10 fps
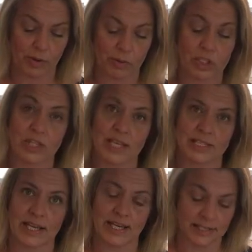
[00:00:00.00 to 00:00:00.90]
which
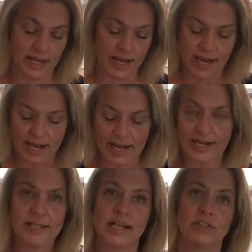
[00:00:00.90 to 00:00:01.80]
this
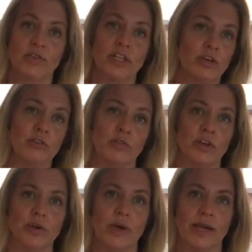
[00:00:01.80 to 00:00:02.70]
is really good for you.